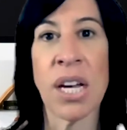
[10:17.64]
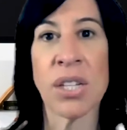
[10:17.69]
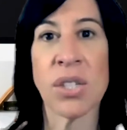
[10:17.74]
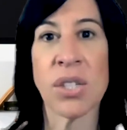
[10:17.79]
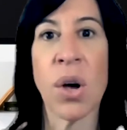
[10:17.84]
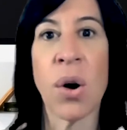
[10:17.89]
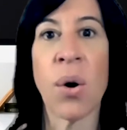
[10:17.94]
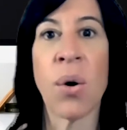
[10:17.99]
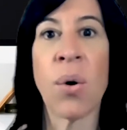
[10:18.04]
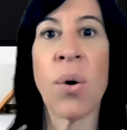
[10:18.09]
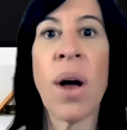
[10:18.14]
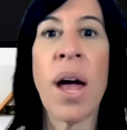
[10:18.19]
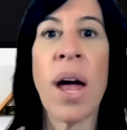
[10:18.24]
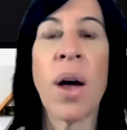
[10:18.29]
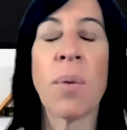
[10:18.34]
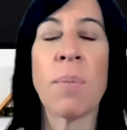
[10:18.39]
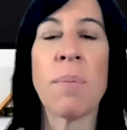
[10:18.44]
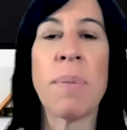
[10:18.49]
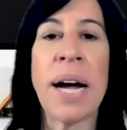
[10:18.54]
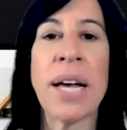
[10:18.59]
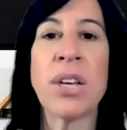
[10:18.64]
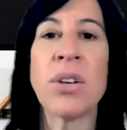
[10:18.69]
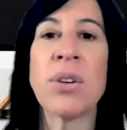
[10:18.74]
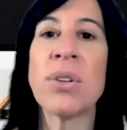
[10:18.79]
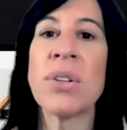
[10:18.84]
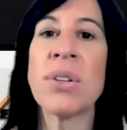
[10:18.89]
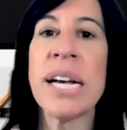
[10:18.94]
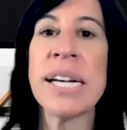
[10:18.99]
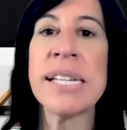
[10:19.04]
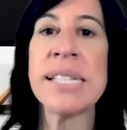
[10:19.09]
So by
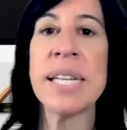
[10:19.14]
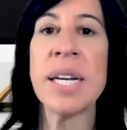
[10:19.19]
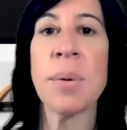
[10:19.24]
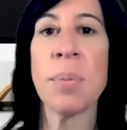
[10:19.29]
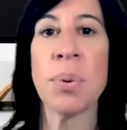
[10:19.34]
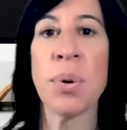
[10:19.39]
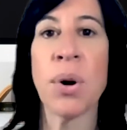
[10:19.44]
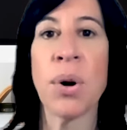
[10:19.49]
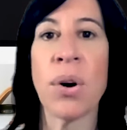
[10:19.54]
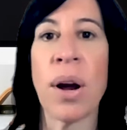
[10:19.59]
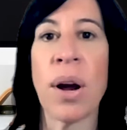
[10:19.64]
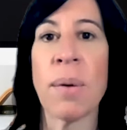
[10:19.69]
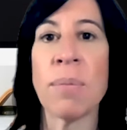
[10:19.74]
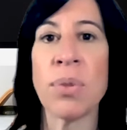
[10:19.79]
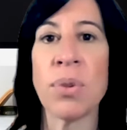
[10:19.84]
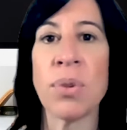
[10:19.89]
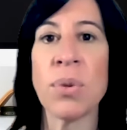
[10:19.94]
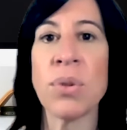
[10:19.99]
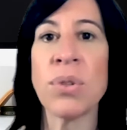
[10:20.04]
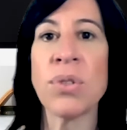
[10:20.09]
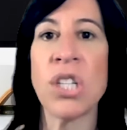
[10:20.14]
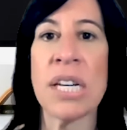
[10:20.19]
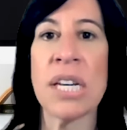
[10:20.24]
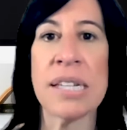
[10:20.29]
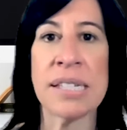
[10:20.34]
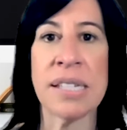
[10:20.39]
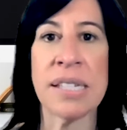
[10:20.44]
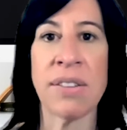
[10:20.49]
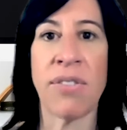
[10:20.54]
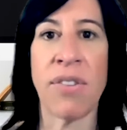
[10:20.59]
utilizing a program through
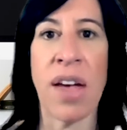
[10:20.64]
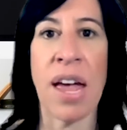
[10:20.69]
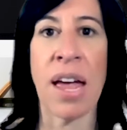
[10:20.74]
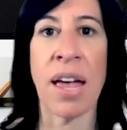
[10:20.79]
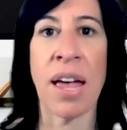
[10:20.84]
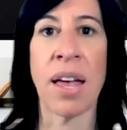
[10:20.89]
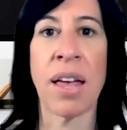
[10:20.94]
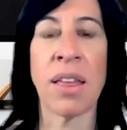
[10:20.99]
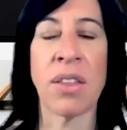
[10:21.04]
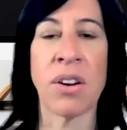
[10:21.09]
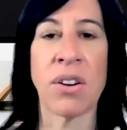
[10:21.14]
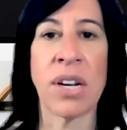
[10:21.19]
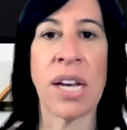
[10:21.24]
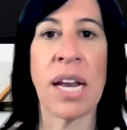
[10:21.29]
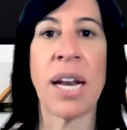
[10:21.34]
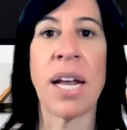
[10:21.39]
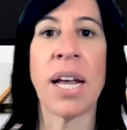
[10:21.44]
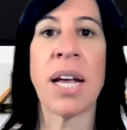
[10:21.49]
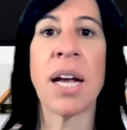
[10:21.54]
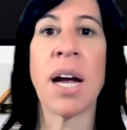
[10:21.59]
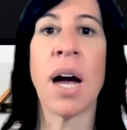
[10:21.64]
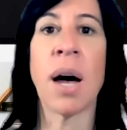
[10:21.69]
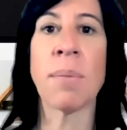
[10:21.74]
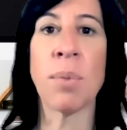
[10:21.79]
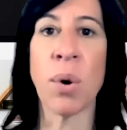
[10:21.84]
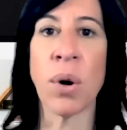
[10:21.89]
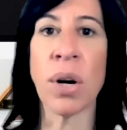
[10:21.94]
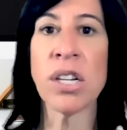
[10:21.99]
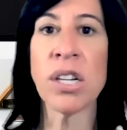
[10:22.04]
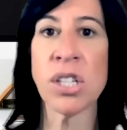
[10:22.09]
GSFA, they're getting a
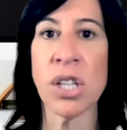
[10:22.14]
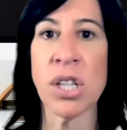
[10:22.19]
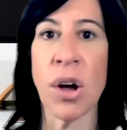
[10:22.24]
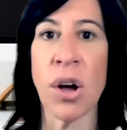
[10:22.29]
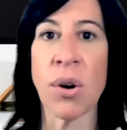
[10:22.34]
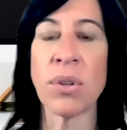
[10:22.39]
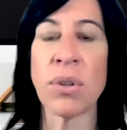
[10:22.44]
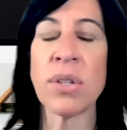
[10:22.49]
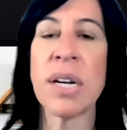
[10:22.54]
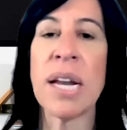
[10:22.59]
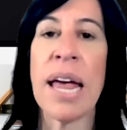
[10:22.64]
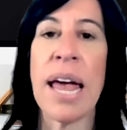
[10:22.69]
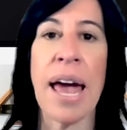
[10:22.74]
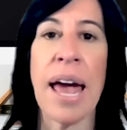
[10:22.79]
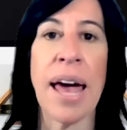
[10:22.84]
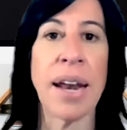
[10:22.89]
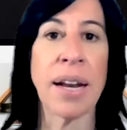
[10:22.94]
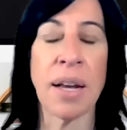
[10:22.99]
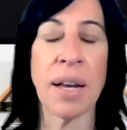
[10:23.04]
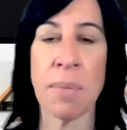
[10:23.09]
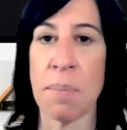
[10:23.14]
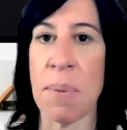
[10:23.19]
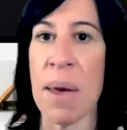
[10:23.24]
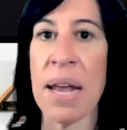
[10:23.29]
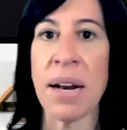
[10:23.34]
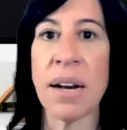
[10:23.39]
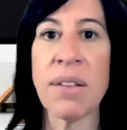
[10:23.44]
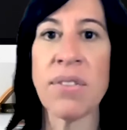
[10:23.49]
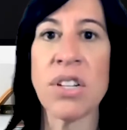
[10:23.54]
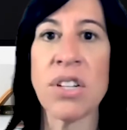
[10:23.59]
mortgage loan at a
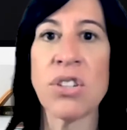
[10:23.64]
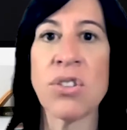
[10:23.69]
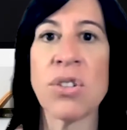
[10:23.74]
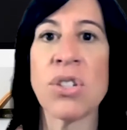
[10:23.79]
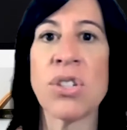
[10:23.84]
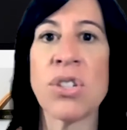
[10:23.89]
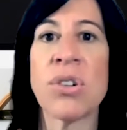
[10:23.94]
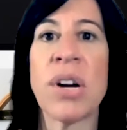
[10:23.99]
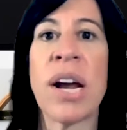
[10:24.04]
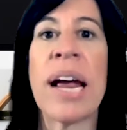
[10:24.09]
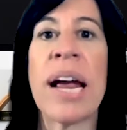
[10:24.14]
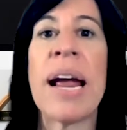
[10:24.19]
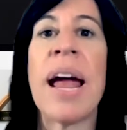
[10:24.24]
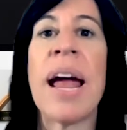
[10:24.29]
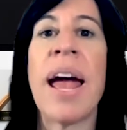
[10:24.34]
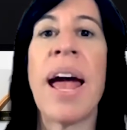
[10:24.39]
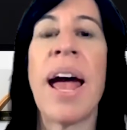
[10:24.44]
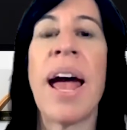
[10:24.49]
competitive interest rate,